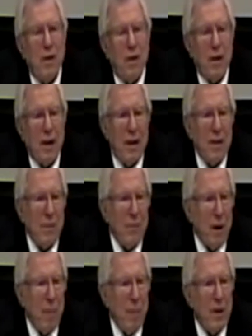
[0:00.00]
all kinds of
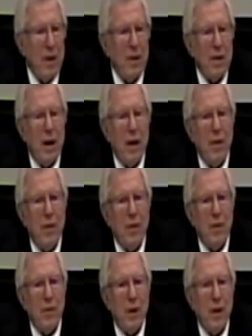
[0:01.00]
communists laying on the
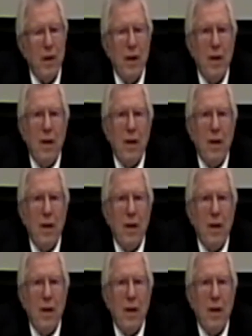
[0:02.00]
street.